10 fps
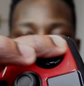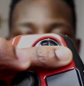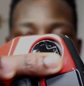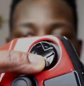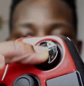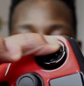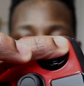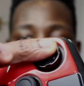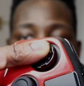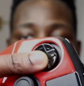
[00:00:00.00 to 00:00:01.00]
You can do a
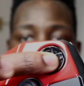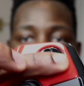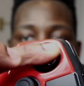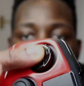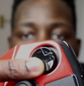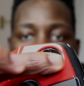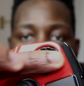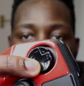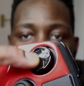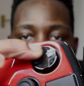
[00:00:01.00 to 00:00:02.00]
lot of,
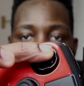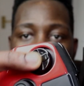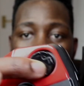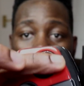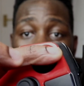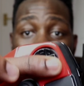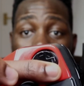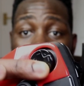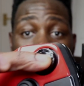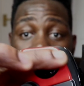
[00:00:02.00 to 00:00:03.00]
you can go all over
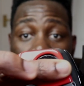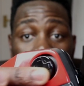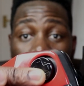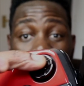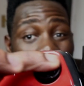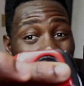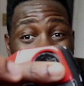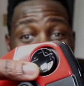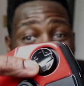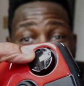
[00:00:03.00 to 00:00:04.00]
the place. You
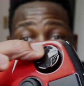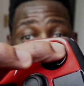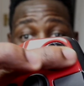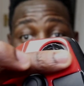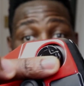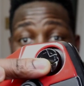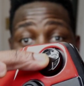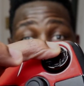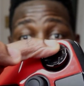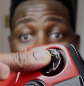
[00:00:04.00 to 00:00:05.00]
can go to
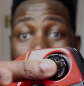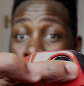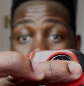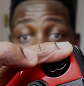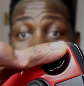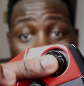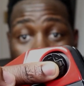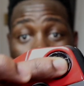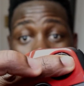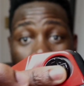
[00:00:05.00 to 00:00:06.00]
Fiji and back with that
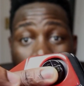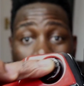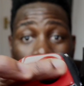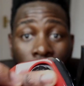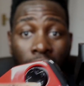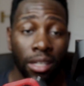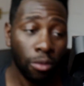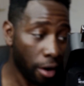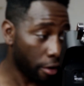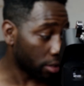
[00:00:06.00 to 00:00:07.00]
shit.
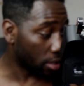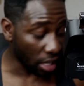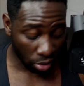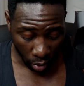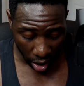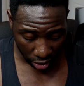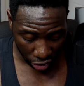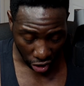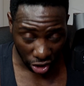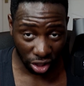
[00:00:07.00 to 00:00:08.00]
Whereas this one's
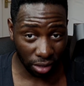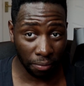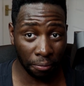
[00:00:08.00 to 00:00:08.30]
just,